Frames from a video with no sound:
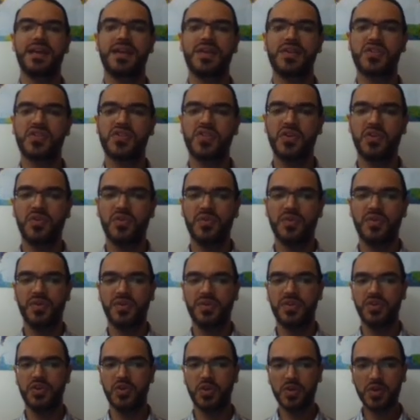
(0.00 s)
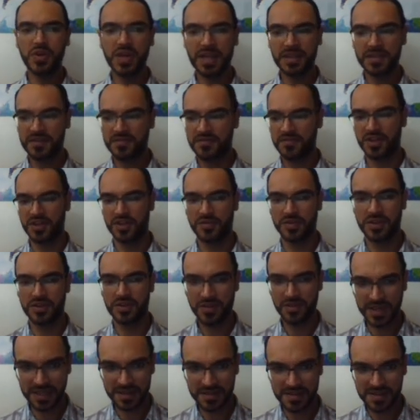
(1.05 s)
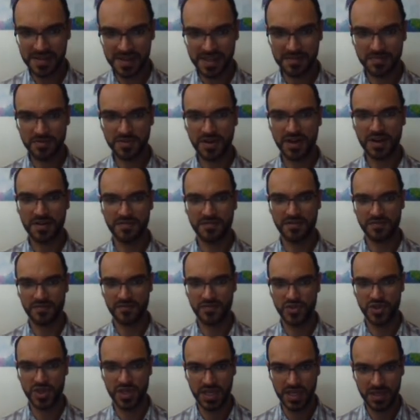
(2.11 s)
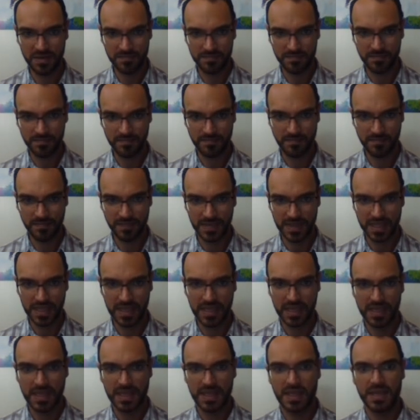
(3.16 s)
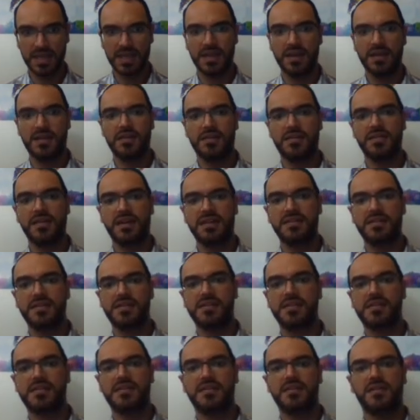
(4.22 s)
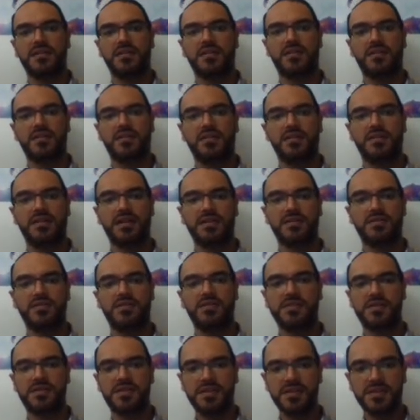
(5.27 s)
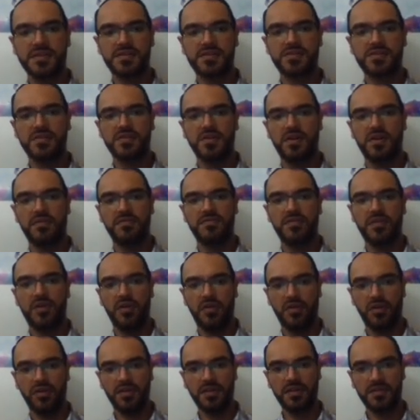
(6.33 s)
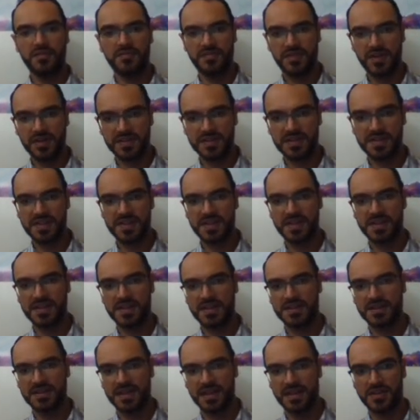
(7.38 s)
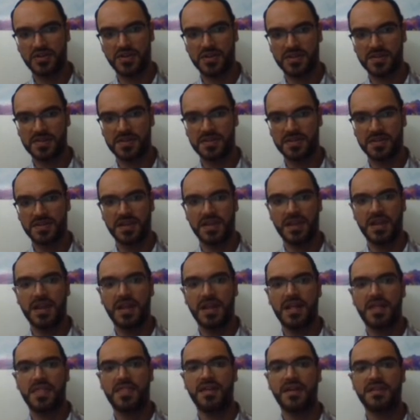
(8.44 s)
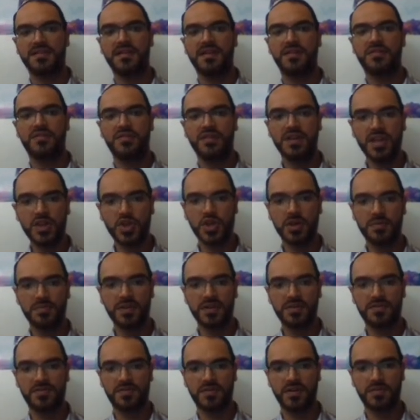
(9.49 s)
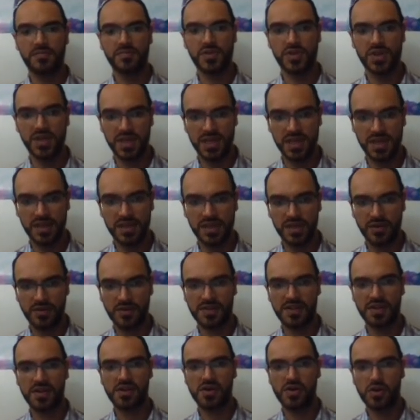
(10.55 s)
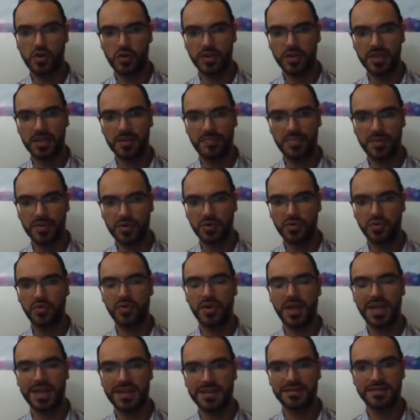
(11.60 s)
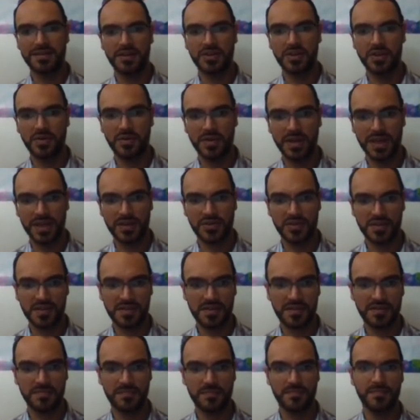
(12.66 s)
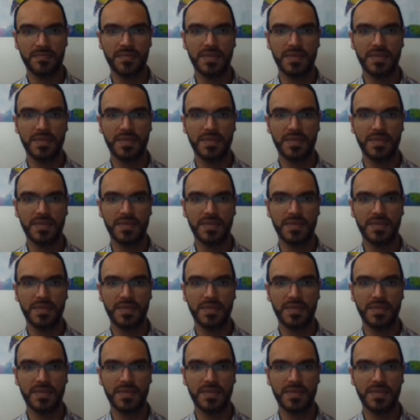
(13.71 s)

So you look at the following. You look at the subgraph of G that is that consists of all the vertices and edges that are reachable from G using only blue and yellow edges.